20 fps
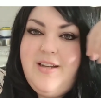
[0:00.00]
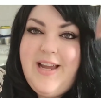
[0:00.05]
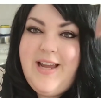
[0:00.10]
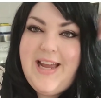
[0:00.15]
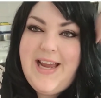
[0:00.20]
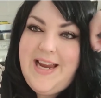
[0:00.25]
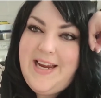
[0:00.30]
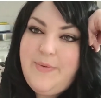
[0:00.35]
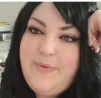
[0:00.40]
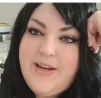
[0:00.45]
I
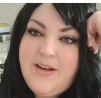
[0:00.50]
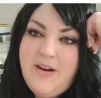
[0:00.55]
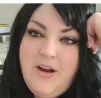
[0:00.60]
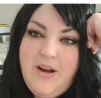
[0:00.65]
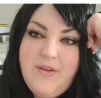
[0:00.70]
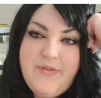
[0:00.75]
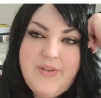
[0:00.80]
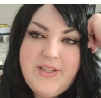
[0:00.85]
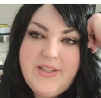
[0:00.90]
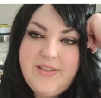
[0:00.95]
hate weak
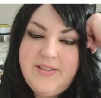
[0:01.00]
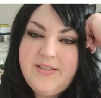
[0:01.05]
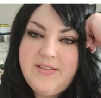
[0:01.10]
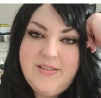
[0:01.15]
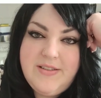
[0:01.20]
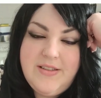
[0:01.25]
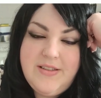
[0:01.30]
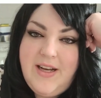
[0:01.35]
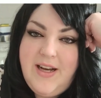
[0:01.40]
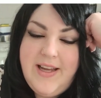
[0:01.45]
coffee.
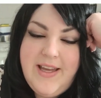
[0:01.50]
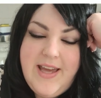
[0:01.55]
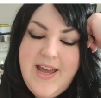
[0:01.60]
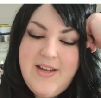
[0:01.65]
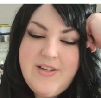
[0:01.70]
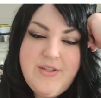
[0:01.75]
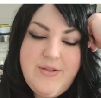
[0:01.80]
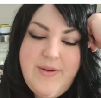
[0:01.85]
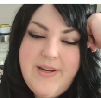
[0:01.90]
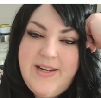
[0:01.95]
I
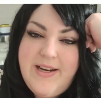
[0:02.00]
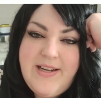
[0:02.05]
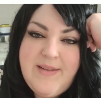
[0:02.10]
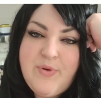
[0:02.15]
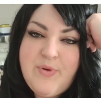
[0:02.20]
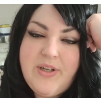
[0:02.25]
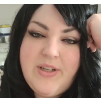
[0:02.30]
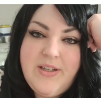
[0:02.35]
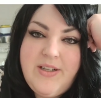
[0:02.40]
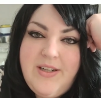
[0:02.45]
can't do it
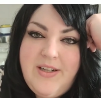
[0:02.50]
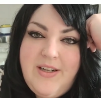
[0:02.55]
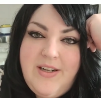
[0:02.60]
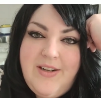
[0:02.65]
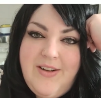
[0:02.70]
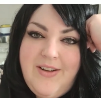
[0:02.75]
anymore.